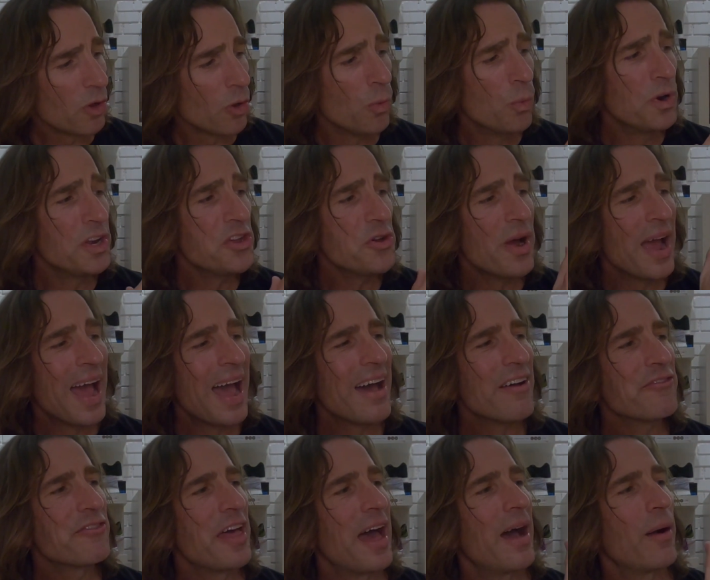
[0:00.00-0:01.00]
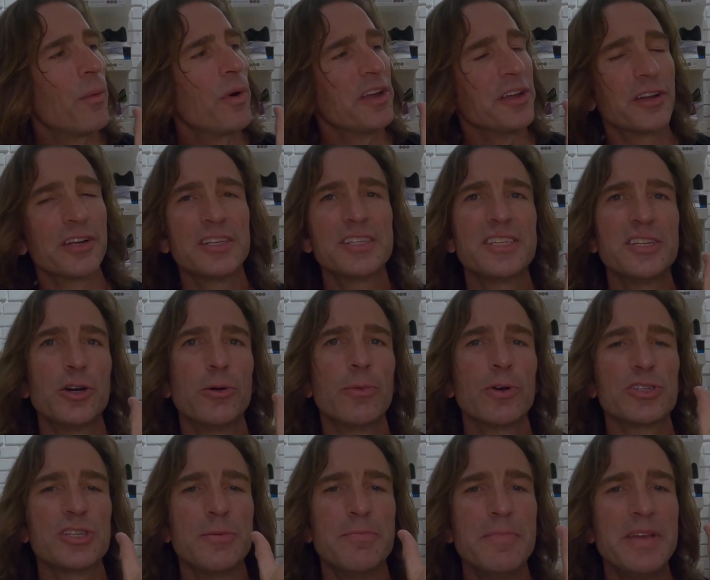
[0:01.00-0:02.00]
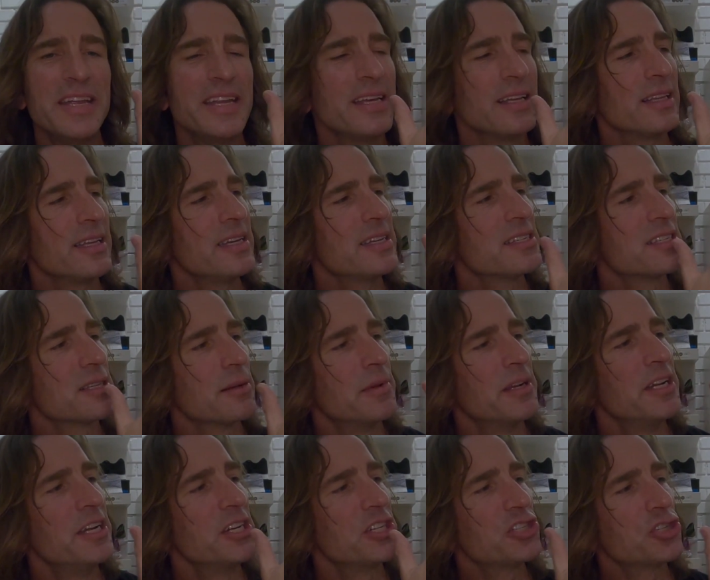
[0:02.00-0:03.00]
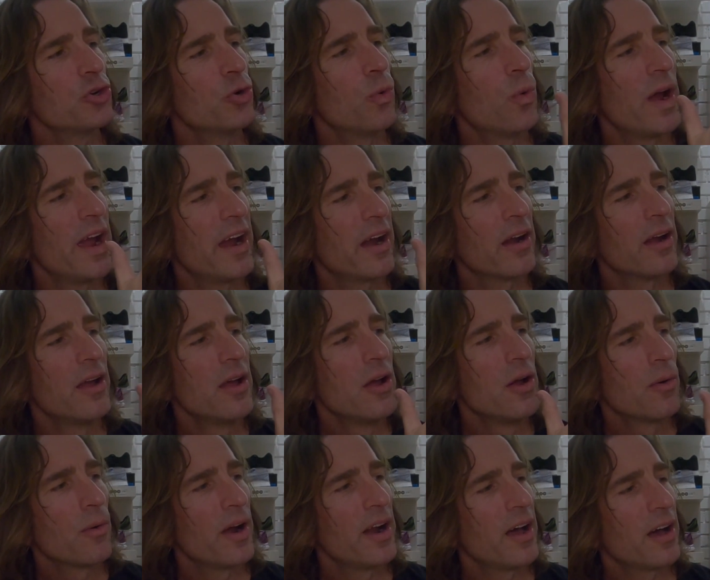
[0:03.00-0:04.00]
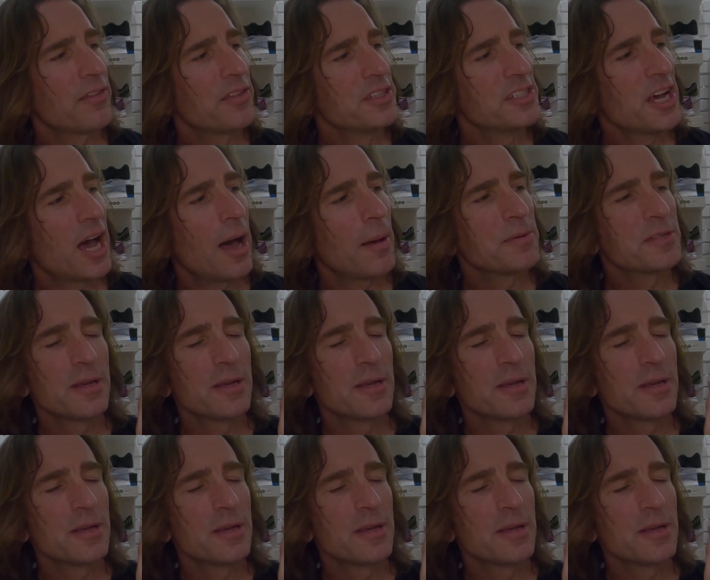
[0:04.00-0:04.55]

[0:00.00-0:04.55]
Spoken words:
When you have that, what you're gonna see almost immediately is some initial wear right off the top.